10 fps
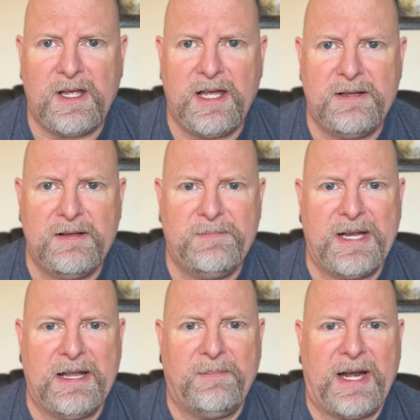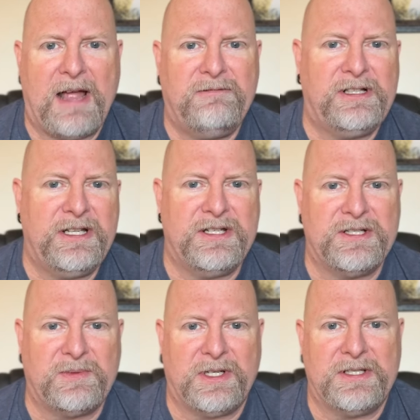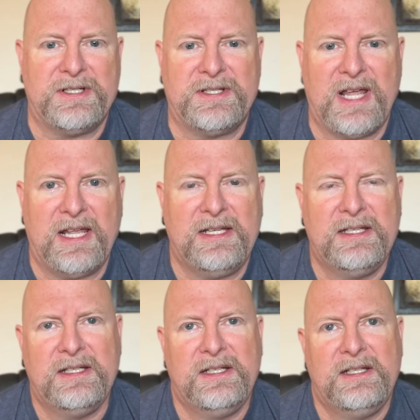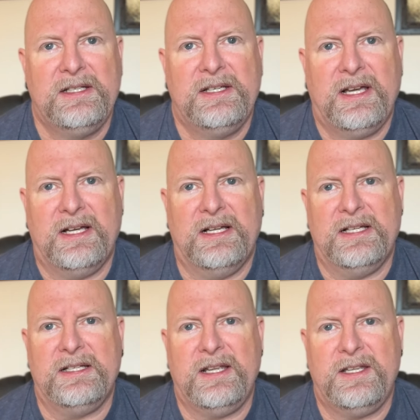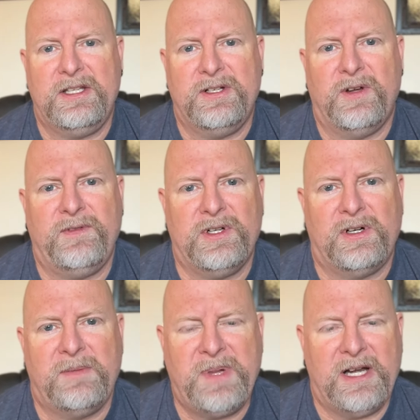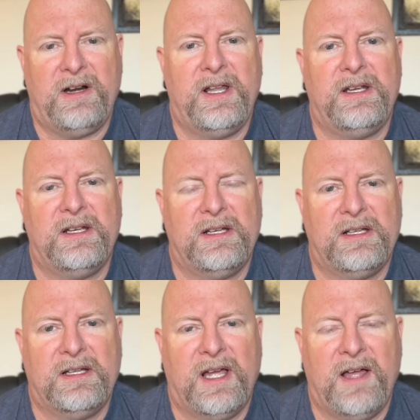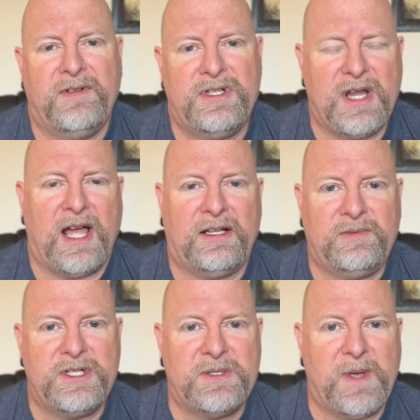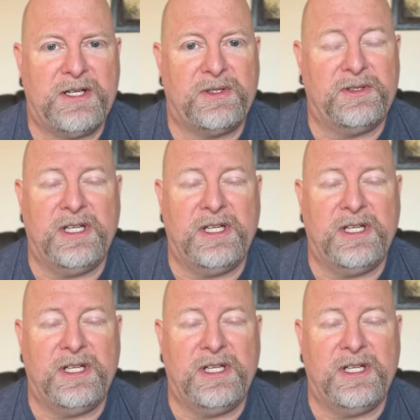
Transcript: uh, but but I really just wanted to say, uh, you know, if you're a parent of a child with special